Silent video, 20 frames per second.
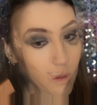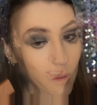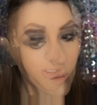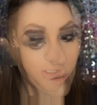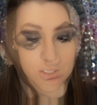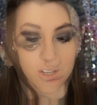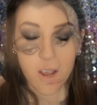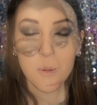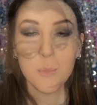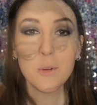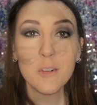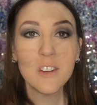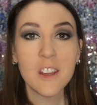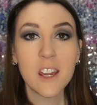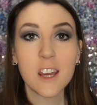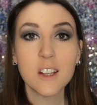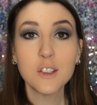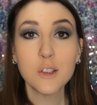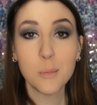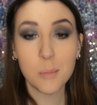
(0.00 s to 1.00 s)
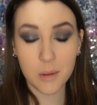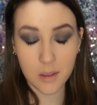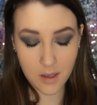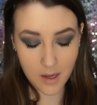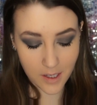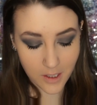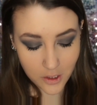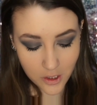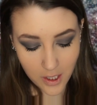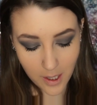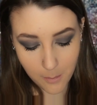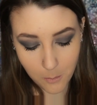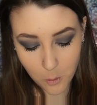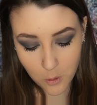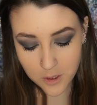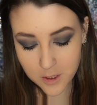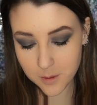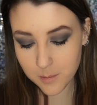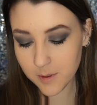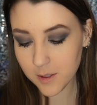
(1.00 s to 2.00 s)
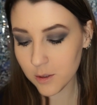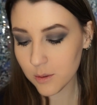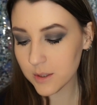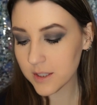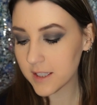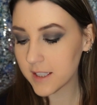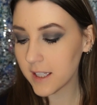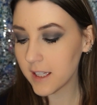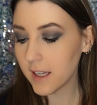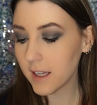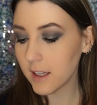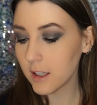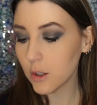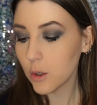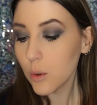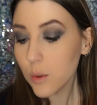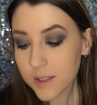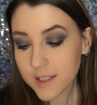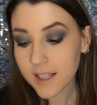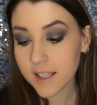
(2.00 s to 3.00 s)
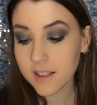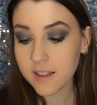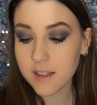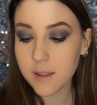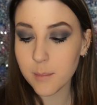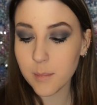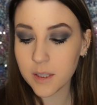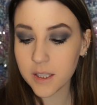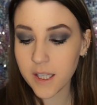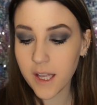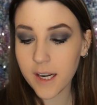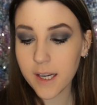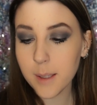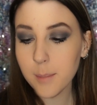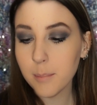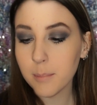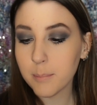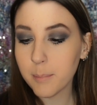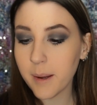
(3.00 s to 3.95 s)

So now moving on to blush, I'm going to be using the Milani